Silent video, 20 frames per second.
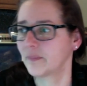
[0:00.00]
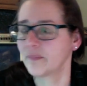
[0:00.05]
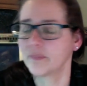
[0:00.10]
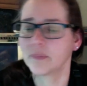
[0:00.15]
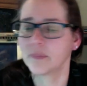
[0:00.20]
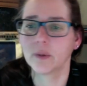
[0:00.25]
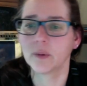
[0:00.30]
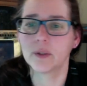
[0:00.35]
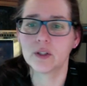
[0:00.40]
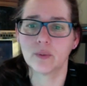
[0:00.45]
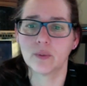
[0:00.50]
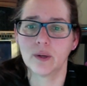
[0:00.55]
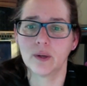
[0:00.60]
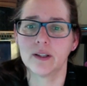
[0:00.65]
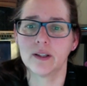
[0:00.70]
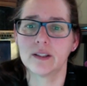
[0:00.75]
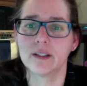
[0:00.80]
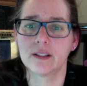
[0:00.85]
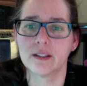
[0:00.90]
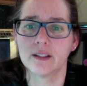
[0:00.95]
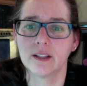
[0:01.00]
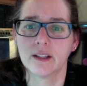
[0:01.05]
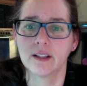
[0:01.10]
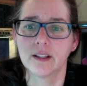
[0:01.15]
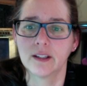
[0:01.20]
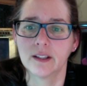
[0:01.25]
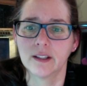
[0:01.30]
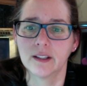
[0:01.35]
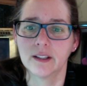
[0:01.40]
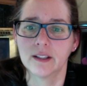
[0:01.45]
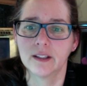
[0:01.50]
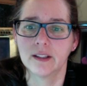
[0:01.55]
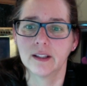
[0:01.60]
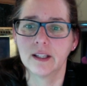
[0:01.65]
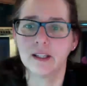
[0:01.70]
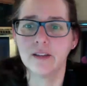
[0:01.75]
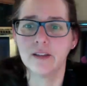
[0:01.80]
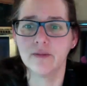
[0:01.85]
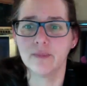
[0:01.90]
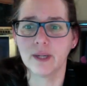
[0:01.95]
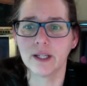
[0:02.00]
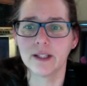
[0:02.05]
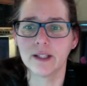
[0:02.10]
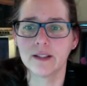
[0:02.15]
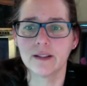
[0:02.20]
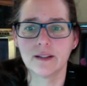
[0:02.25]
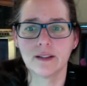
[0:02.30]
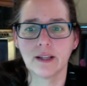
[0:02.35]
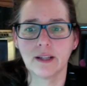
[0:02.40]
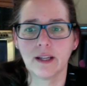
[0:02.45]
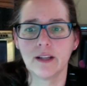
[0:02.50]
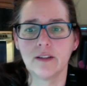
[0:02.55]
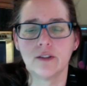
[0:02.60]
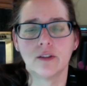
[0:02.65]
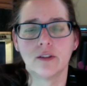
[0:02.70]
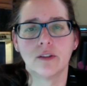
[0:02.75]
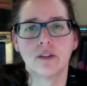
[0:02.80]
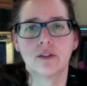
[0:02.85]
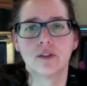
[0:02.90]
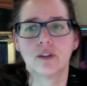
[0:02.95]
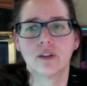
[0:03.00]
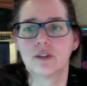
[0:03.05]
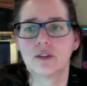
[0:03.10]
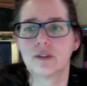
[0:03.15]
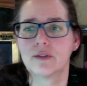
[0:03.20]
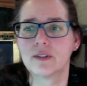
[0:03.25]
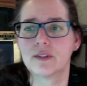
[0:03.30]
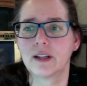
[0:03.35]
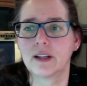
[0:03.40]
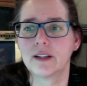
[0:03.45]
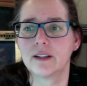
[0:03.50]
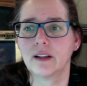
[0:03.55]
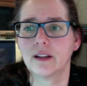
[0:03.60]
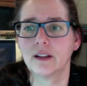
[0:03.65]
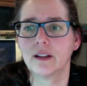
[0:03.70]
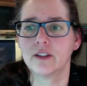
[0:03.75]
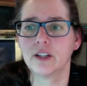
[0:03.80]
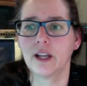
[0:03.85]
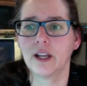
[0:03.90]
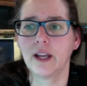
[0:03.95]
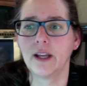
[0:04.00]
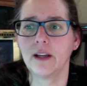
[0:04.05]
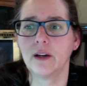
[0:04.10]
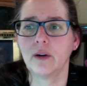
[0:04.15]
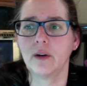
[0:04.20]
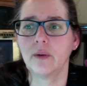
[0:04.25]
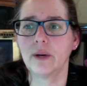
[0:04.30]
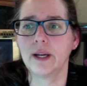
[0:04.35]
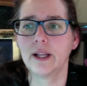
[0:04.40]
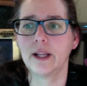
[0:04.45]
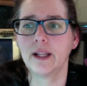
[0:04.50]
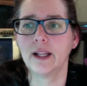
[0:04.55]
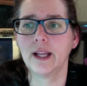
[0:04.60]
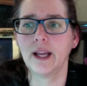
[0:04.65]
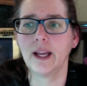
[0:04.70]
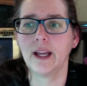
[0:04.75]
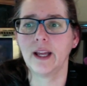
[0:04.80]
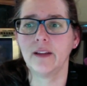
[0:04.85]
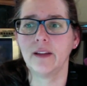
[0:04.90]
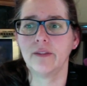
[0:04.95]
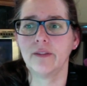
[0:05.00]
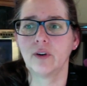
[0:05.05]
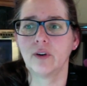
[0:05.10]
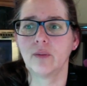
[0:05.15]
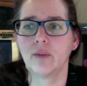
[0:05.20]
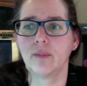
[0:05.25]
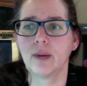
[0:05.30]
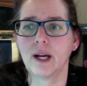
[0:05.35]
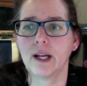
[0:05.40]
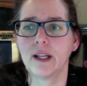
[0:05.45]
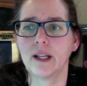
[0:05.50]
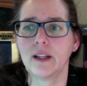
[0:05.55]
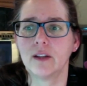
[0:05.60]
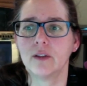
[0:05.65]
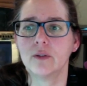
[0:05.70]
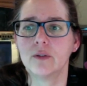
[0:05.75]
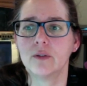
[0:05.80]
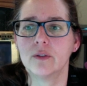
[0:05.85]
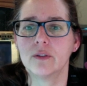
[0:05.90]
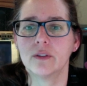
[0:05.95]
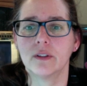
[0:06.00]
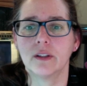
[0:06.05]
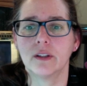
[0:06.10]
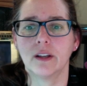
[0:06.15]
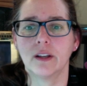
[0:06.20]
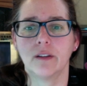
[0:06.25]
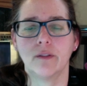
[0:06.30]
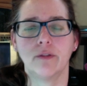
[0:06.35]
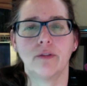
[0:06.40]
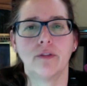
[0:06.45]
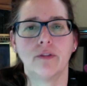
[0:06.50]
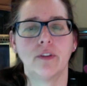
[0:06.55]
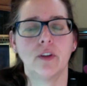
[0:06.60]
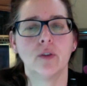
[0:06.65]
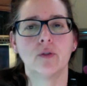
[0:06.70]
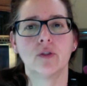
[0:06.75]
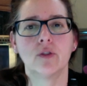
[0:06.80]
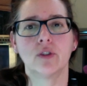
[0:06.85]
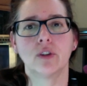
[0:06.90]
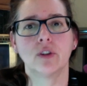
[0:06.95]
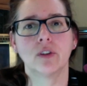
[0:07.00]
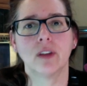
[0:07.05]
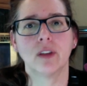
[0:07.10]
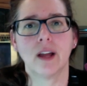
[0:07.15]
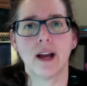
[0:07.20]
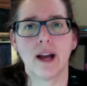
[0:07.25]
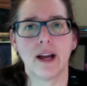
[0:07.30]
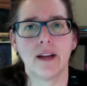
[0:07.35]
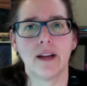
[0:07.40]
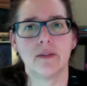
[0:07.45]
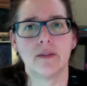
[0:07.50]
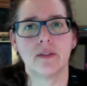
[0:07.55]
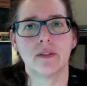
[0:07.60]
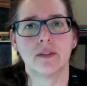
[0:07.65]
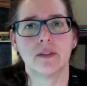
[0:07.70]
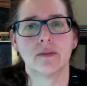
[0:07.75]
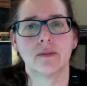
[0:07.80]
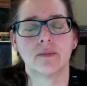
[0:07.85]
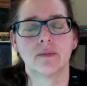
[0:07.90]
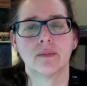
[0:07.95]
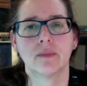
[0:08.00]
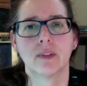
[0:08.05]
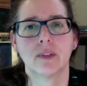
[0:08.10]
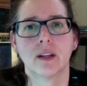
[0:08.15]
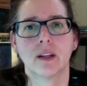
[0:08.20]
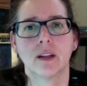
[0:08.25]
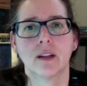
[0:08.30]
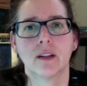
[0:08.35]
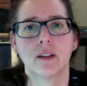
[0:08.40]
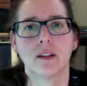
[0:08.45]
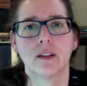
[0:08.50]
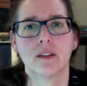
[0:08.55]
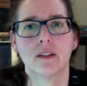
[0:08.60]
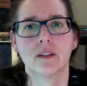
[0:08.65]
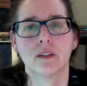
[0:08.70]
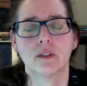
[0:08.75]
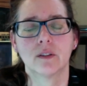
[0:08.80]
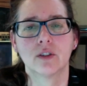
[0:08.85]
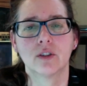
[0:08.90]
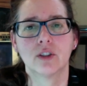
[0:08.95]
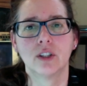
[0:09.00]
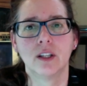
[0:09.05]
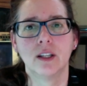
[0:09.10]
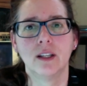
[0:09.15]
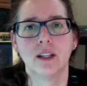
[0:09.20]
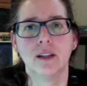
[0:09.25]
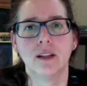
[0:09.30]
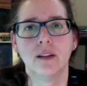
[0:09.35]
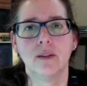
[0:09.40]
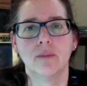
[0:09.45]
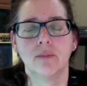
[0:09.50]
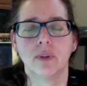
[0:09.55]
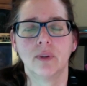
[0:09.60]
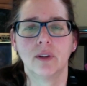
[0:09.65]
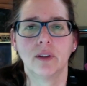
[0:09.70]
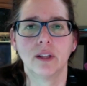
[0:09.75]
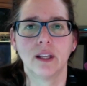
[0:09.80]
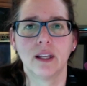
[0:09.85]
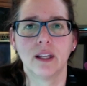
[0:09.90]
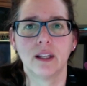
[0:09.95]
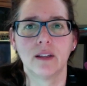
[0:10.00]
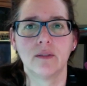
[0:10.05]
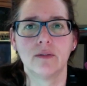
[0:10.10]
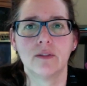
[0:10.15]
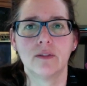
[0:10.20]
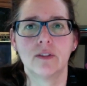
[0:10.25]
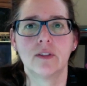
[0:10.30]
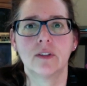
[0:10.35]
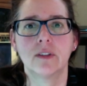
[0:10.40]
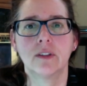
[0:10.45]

which was, leave my estate to the Church of Scientology, AOLA, for my use in future lives. So she believed